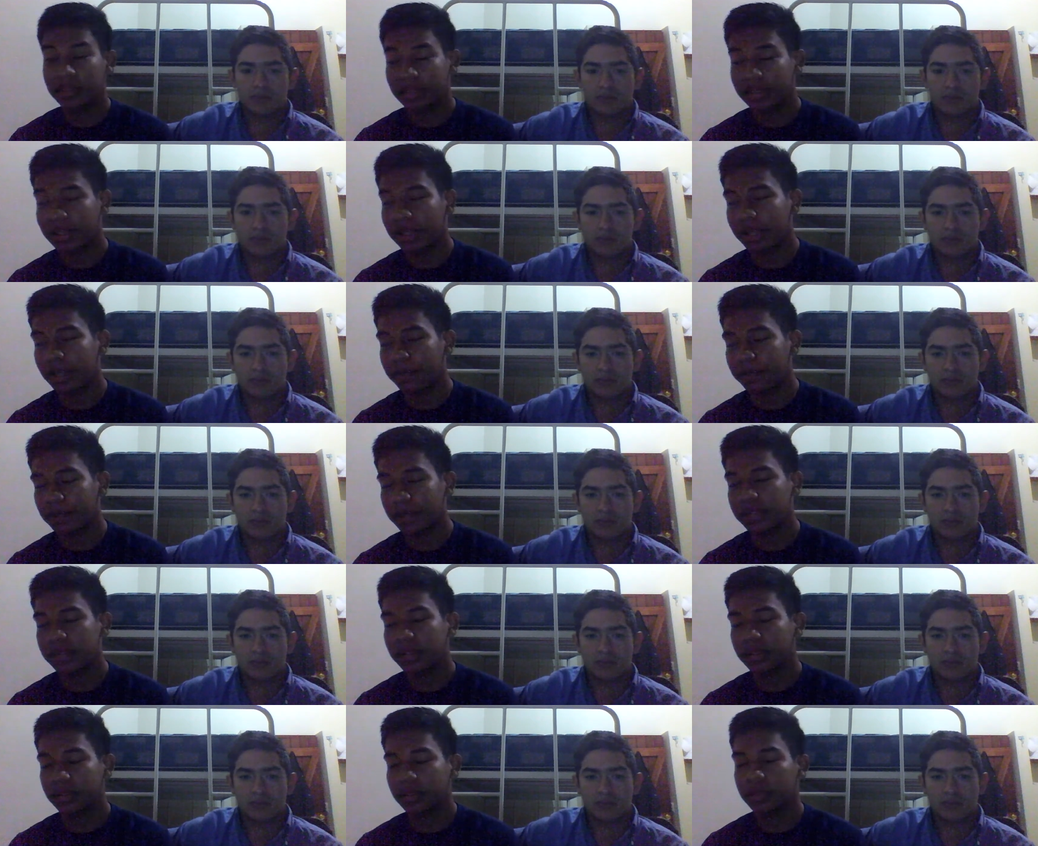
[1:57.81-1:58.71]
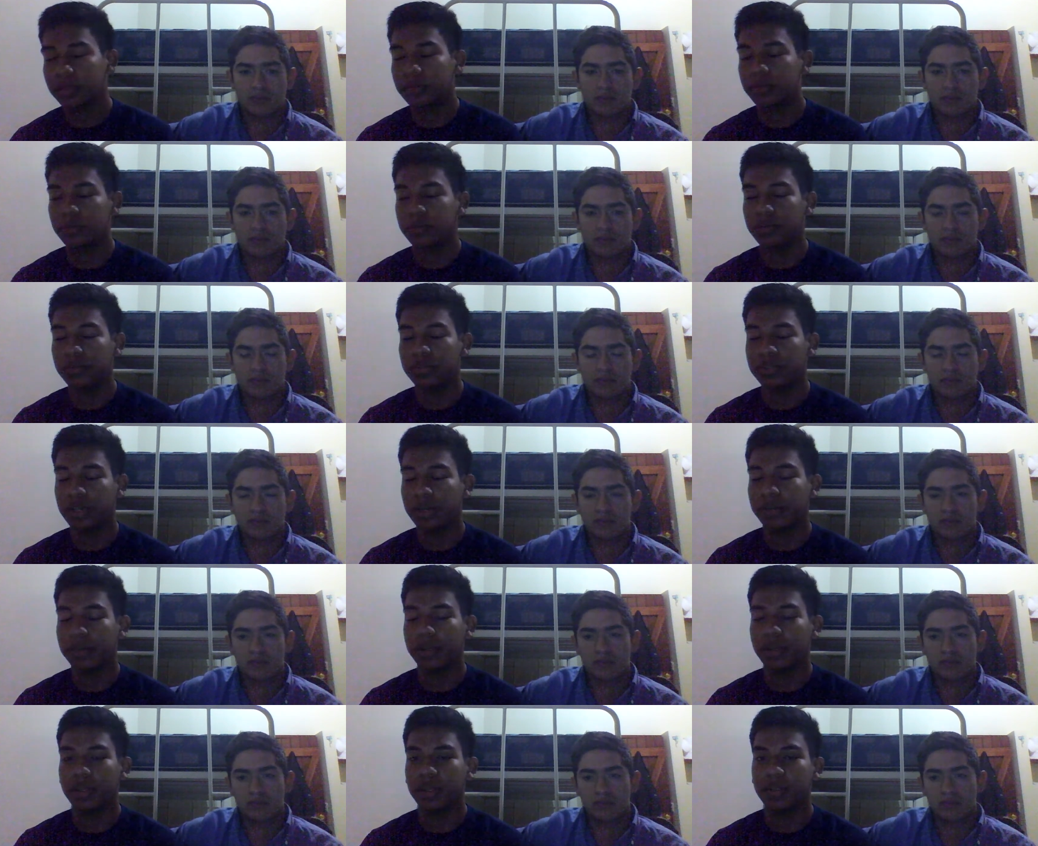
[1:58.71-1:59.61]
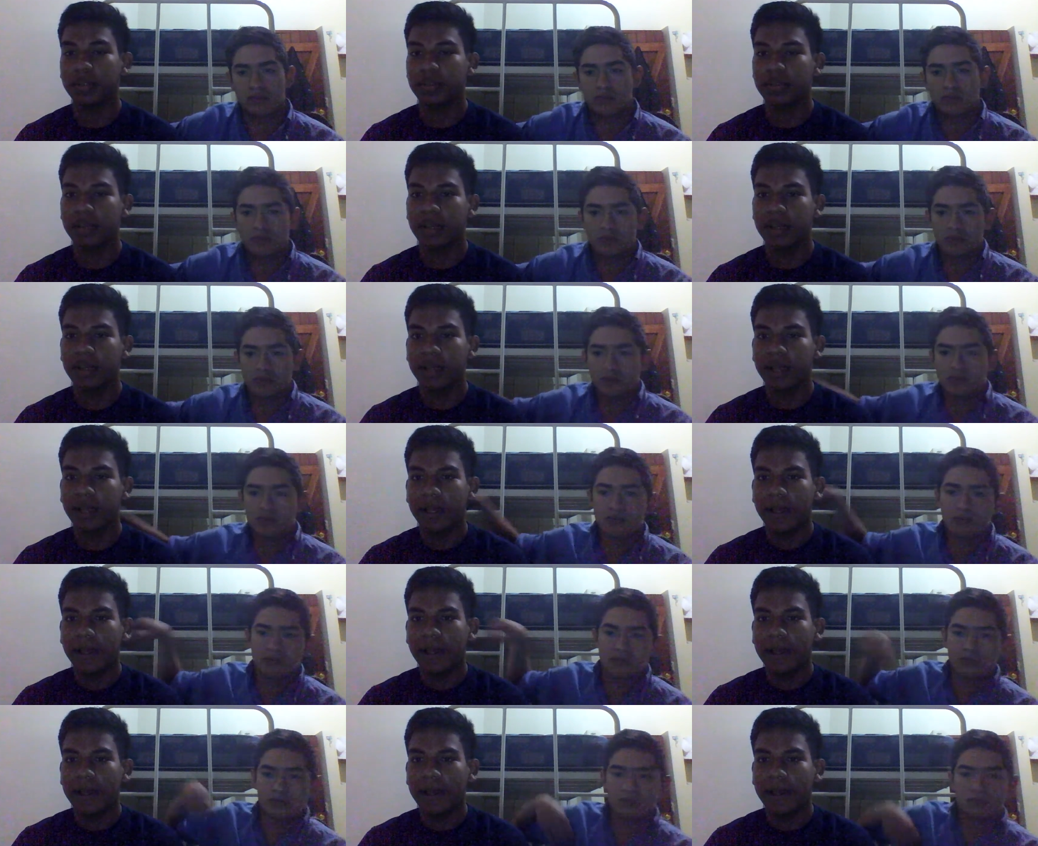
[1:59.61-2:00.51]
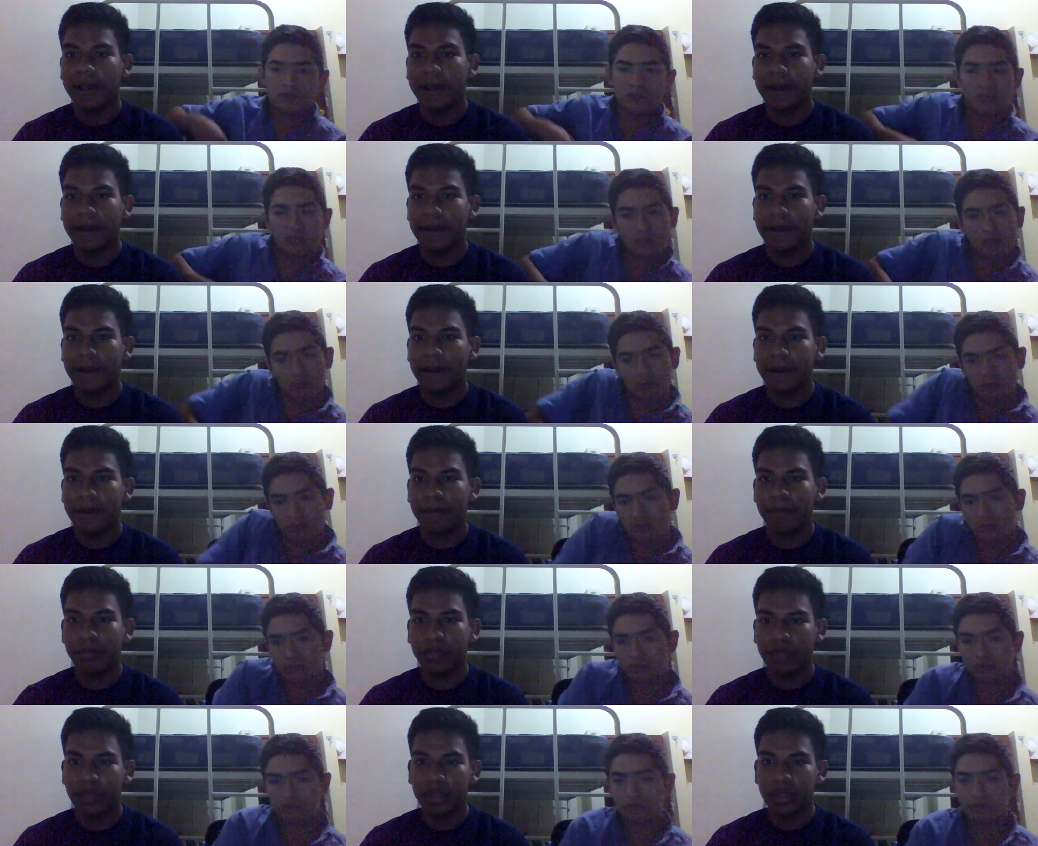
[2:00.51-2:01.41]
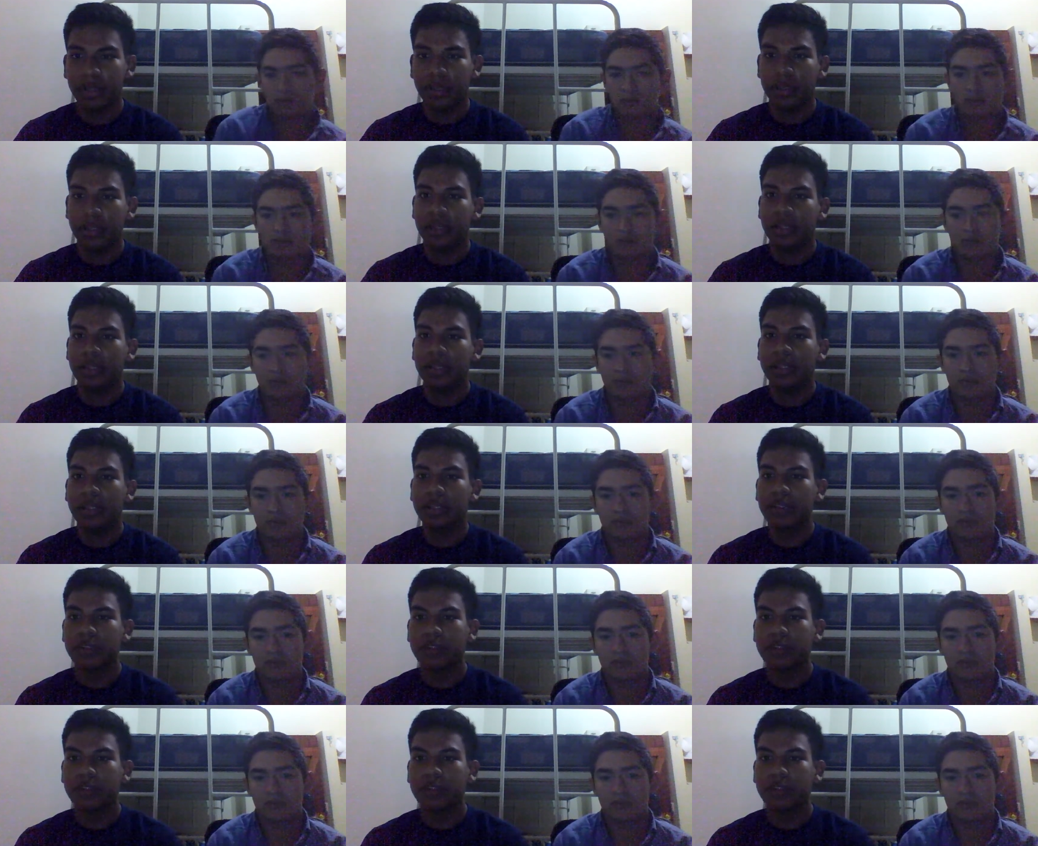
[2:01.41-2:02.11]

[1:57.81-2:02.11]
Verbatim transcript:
Speaker 1: the capacity to germinate uh, is